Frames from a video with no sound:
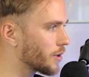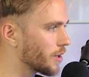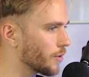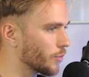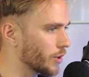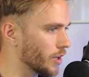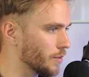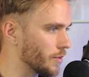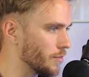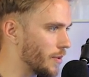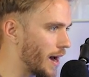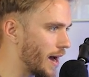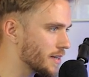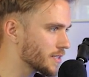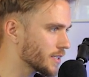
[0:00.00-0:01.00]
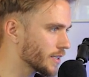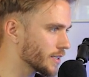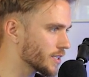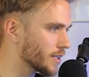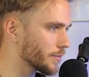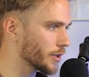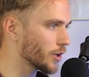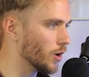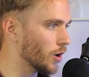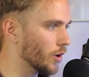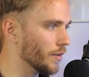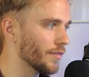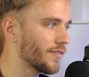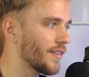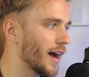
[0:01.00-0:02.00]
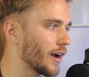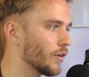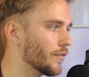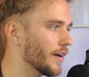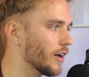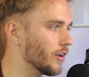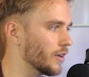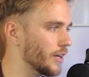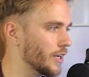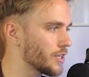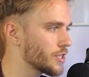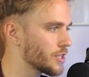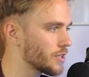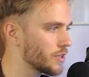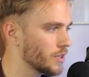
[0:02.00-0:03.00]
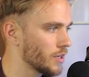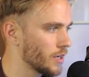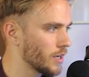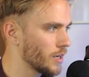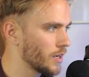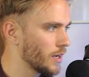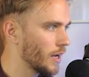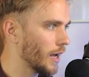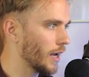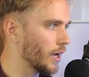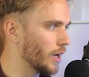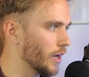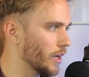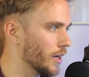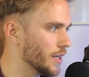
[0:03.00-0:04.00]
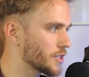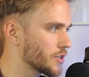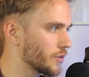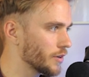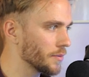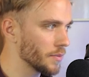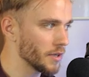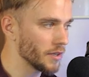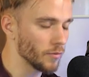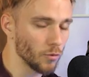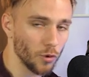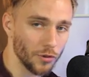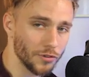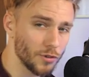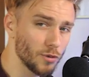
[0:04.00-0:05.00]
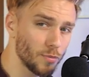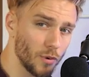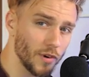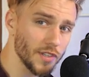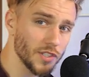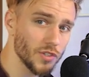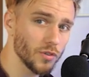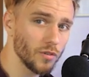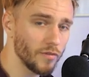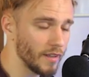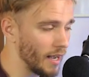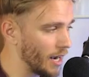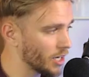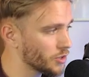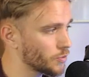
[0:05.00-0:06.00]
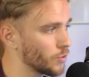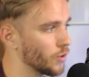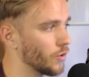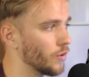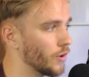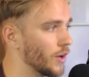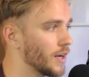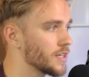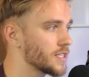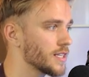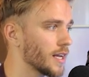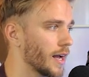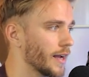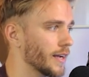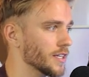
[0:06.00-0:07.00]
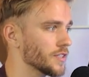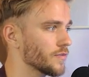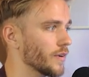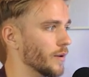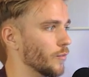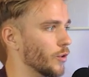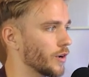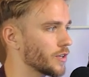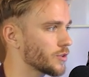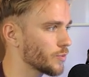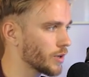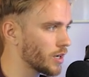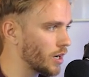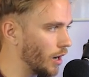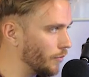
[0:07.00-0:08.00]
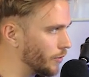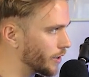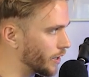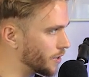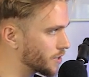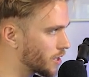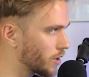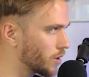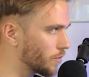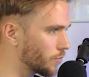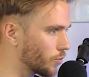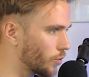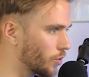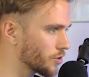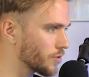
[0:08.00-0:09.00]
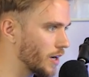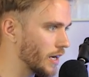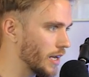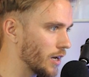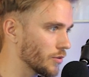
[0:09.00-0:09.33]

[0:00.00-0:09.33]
that we're going to be passing is something called file validation. And it's going to be rule 2.2 of the actual CIS framework. So we're covering a ton of rules right now